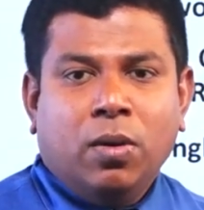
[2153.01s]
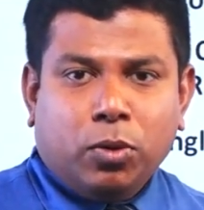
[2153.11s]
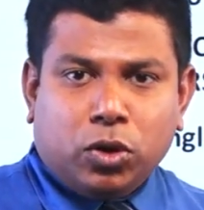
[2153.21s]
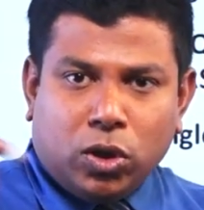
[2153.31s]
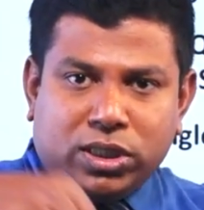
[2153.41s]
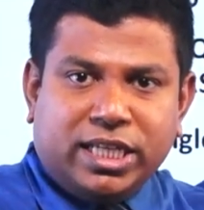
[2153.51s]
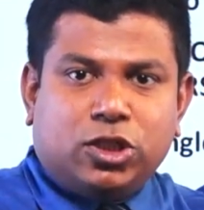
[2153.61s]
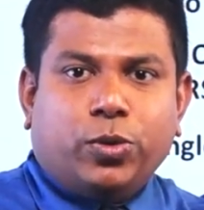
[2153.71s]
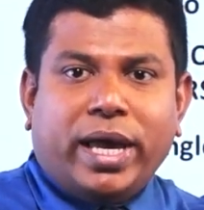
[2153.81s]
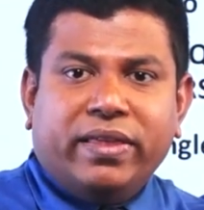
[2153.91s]
Put those things
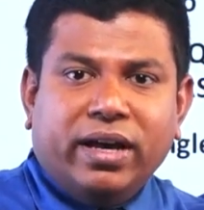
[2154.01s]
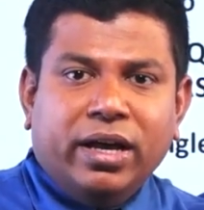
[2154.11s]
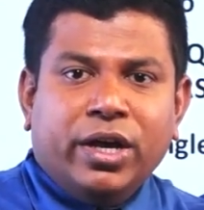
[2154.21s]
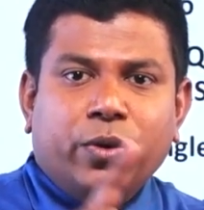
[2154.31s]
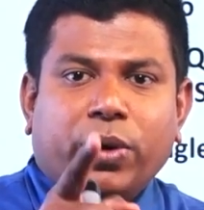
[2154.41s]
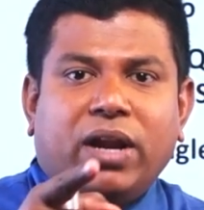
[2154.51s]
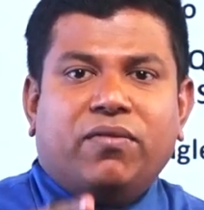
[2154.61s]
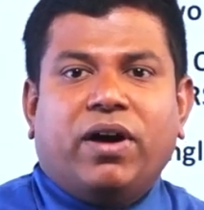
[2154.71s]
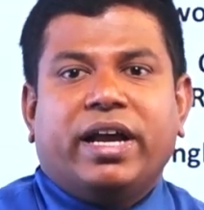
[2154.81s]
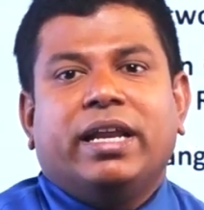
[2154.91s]
together, you can
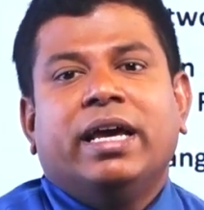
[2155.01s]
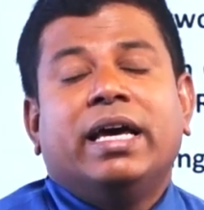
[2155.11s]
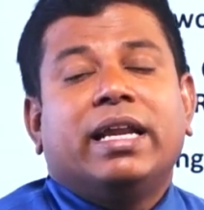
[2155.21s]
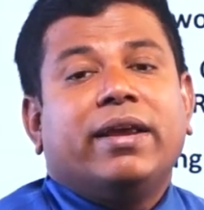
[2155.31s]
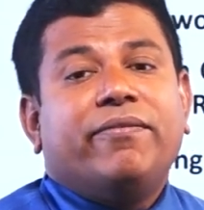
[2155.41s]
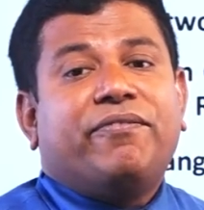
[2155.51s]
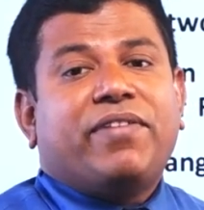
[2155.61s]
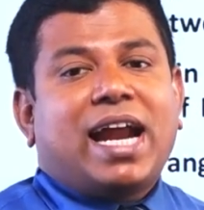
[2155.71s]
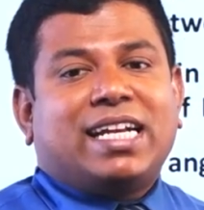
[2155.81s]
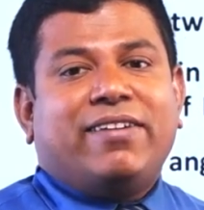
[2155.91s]
find
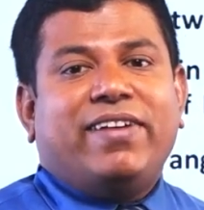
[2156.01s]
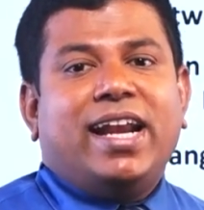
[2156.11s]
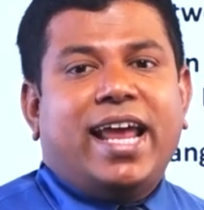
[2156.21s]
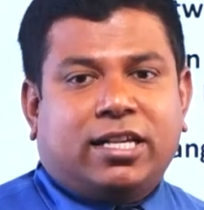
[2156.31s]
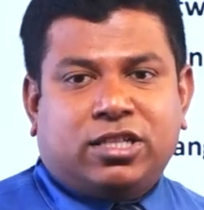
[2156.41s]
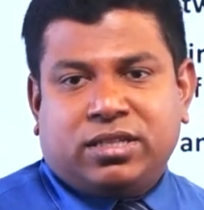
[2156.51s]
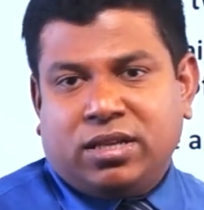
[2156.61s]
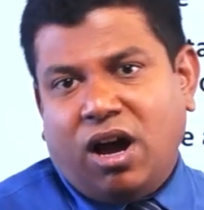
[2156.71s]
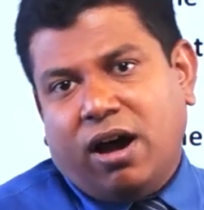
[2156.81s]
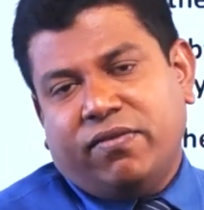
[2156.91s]
refractive index
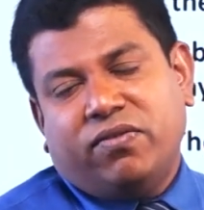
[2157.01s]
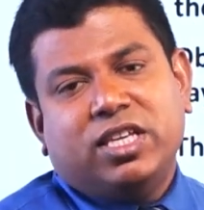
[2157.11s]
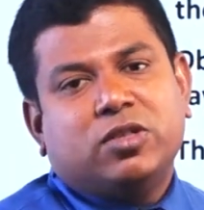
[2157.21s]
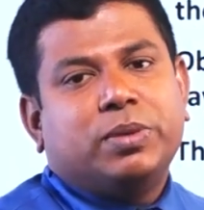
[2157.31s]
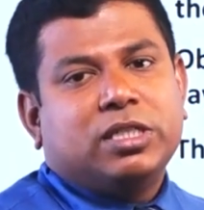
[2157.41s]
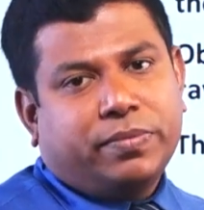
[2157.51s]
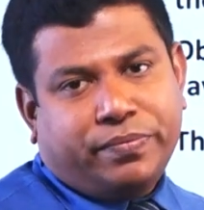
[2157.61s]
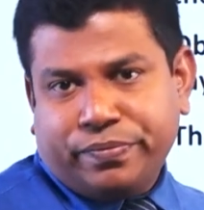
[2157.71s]
of this prism.